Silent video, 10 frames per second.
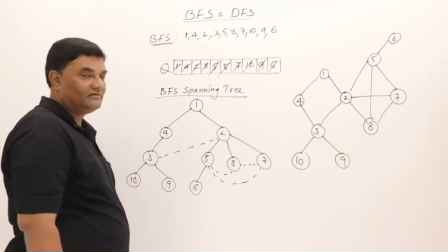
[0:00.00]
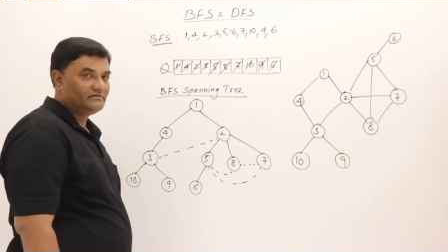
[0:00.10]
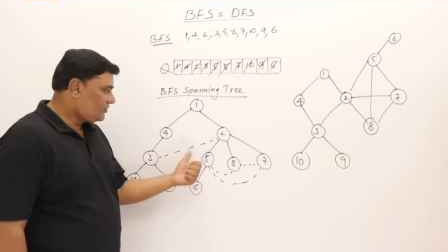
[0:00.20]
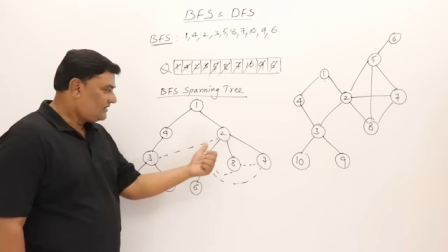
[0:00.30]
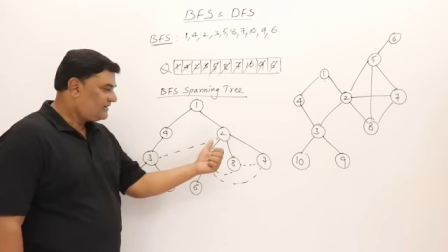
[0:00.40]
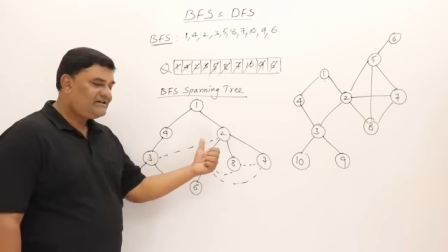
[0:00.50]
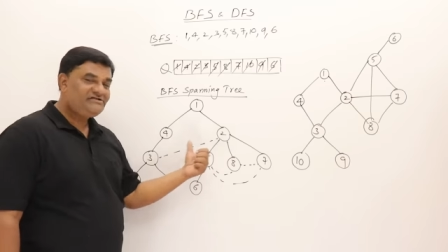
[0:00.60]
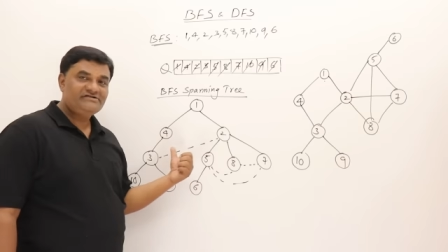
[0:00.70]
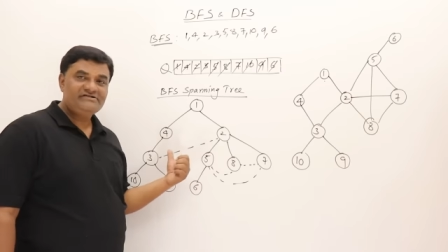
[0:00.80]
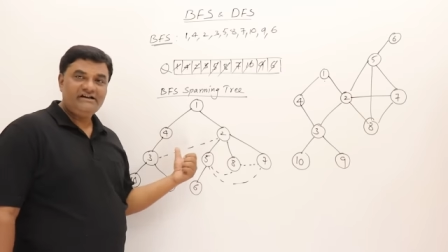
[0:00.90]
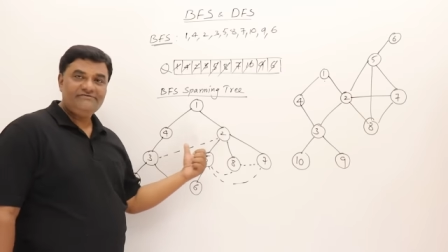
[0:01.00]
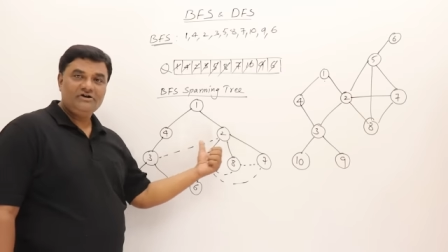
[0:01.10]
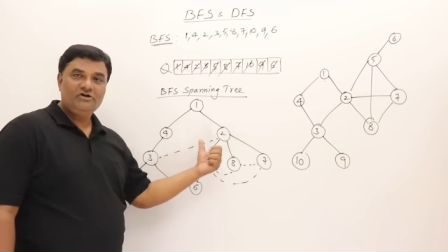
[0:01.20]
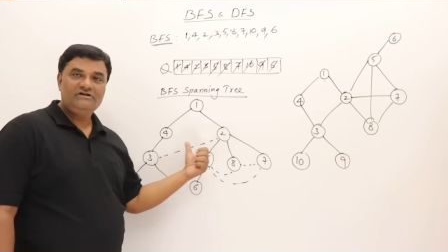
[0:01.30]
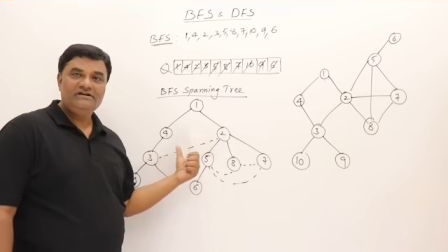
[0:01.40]
Dotted edges that we
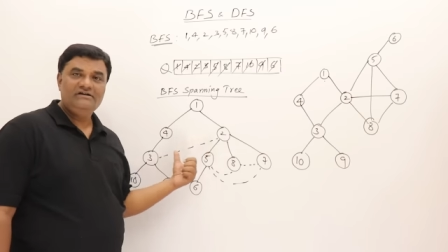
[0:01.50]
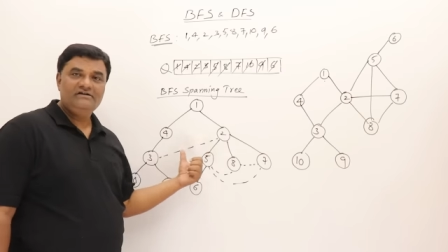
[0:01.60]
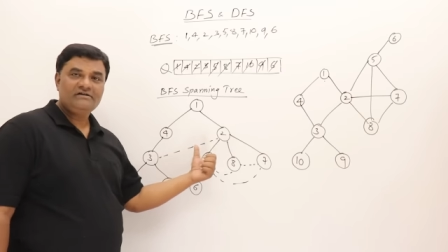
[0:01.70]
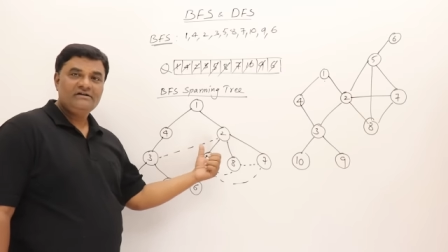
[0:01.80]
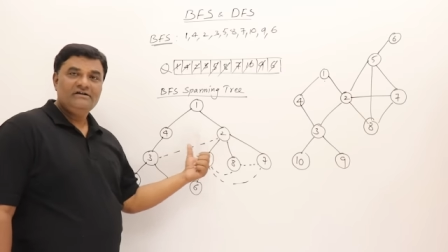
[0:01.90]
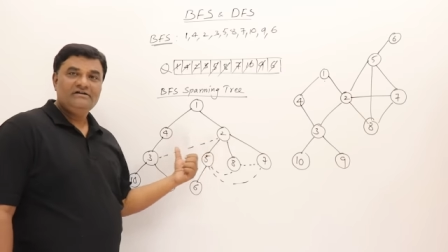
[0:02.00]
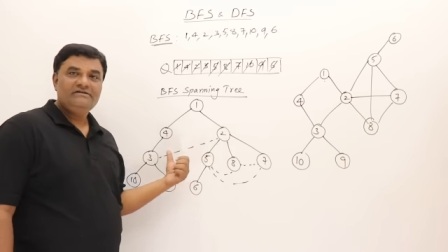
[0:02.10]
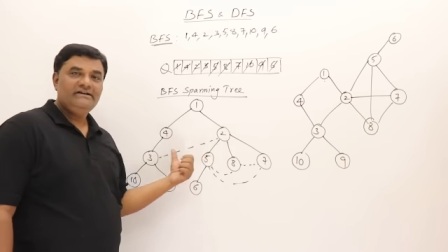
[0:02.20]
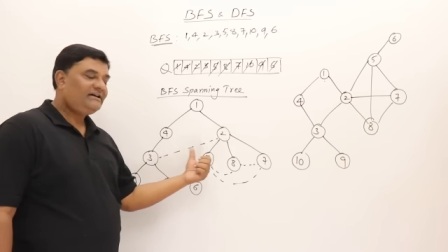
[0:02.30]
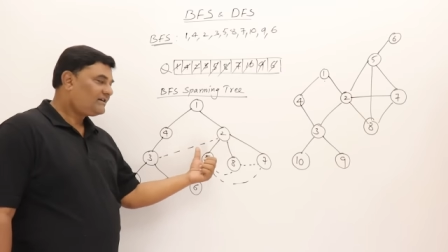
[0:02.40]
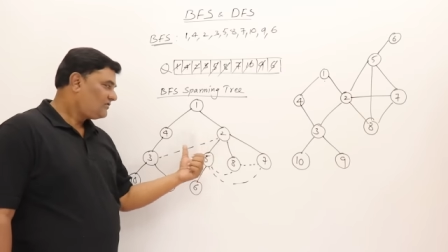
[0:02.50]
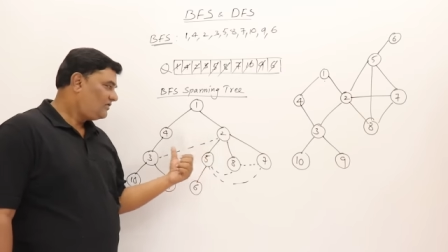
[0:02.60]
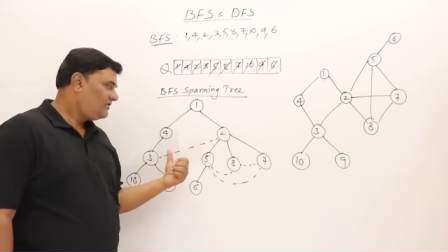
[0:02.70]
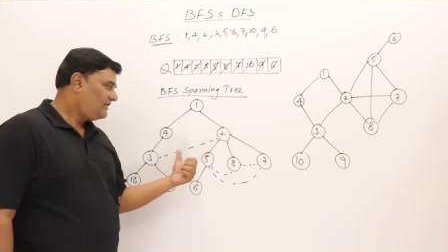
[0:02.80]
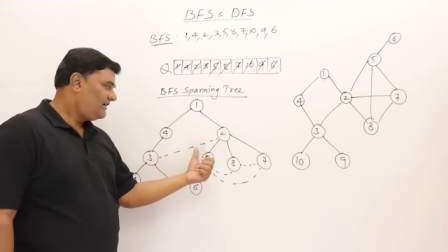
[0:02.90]
got here, they are
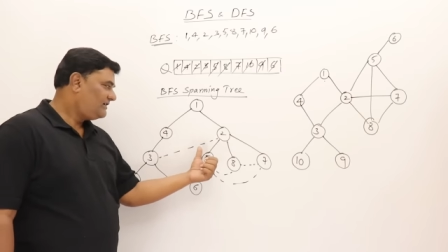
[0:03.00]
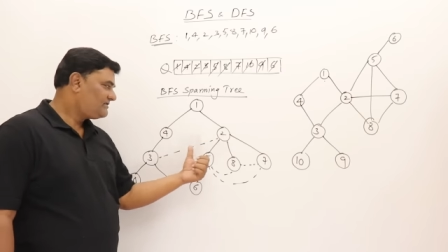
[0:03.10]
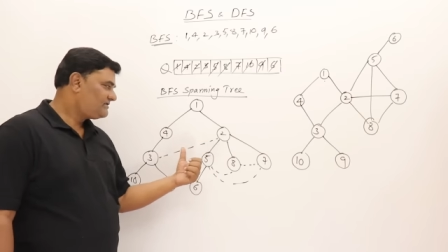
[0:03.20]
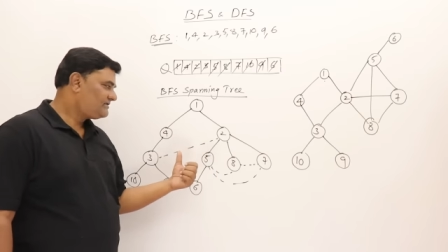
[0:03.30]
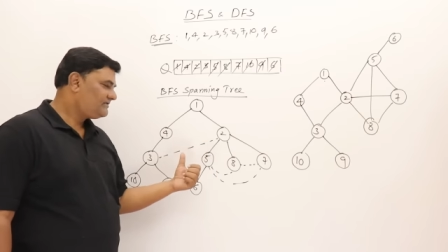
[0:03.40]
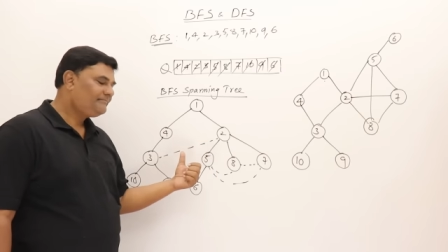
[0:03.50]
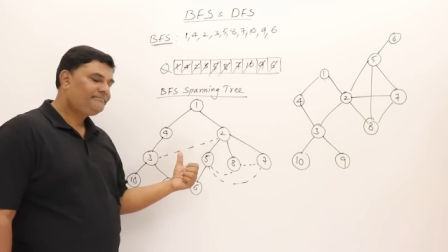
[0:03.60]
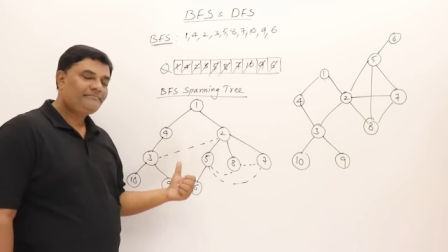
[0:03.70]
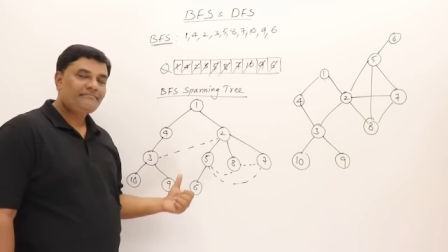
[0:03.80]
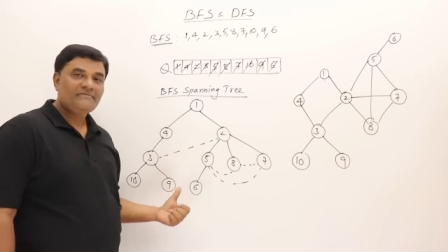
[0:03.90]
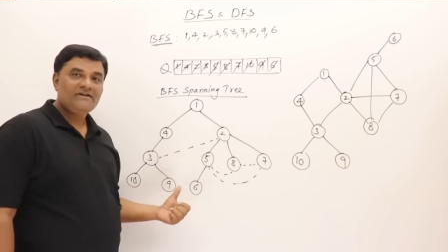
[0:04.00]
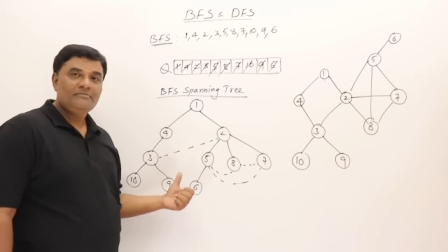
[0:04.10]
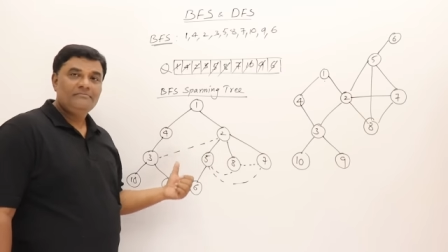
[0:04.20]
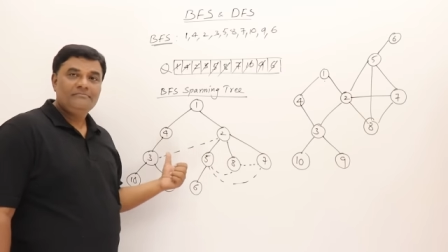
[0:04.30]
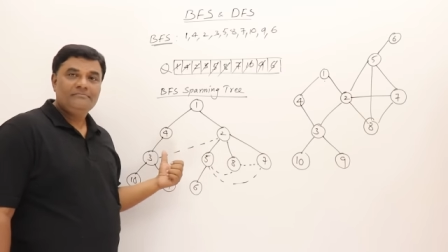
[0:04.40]
called as
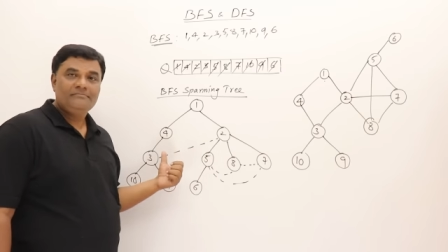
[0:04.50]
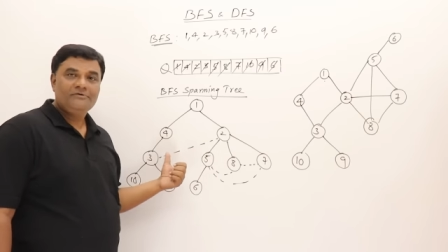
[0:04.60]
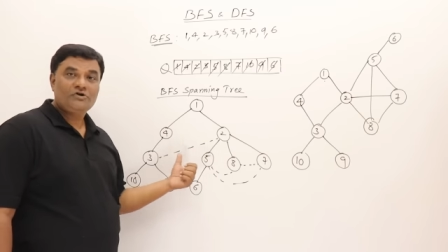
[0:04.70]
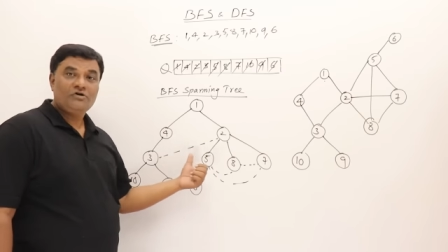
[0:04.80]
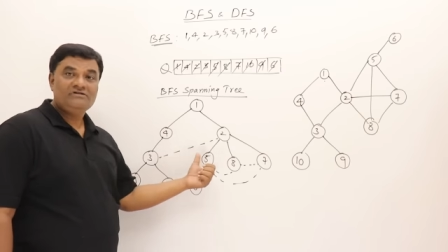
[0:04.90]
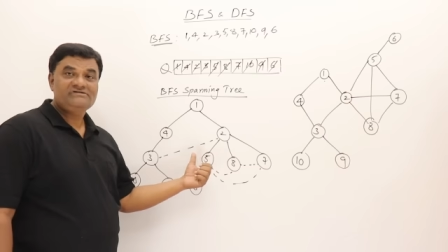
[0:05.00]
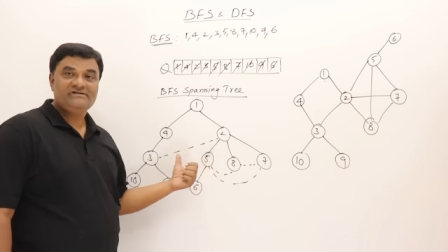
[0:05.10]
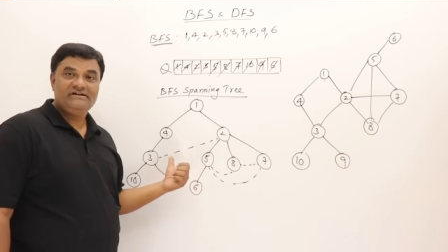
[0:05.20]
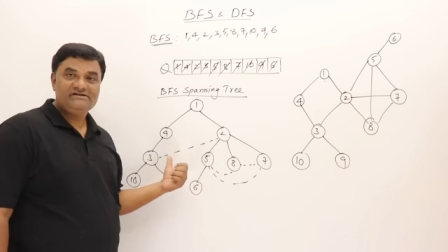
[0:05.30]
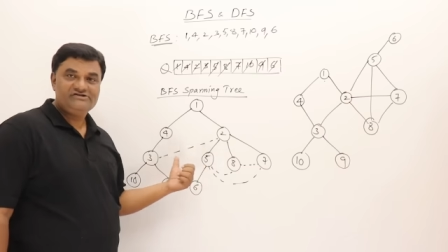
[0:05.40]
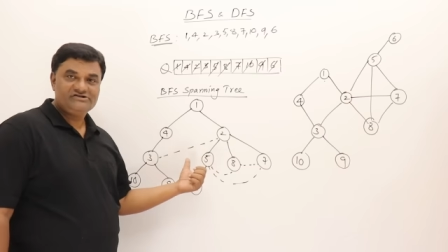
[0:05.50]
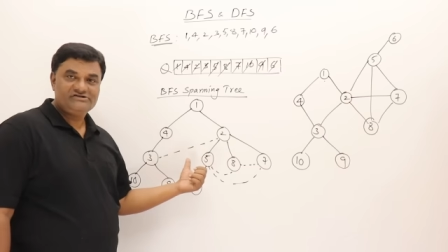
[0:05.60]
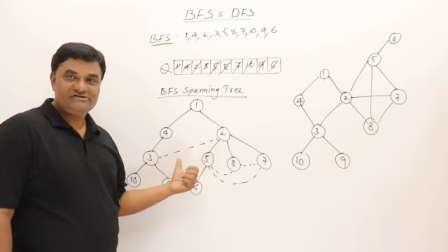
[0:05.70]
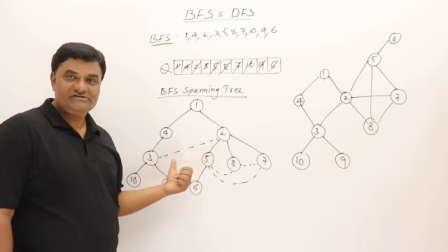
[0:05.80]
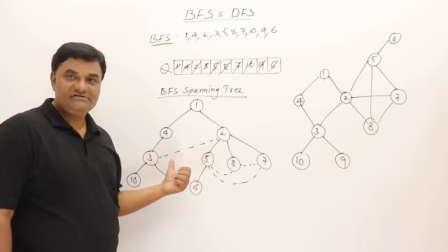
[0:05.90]
cross
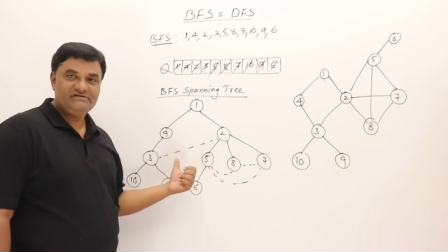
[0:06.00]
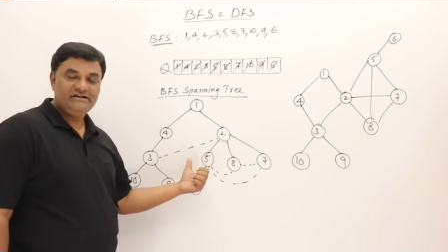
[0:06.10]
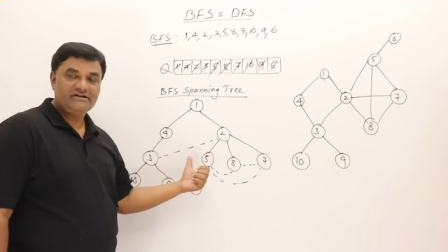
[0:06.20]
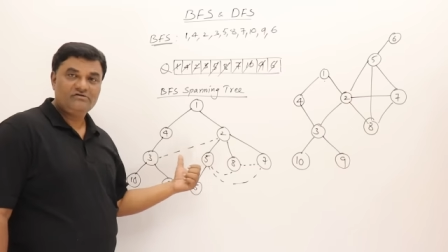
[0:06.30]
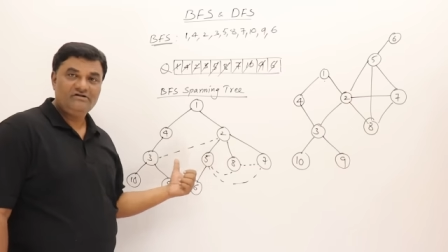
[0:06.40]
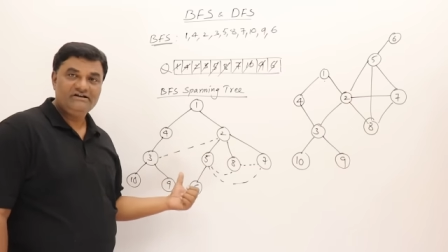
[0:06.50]
edges. Let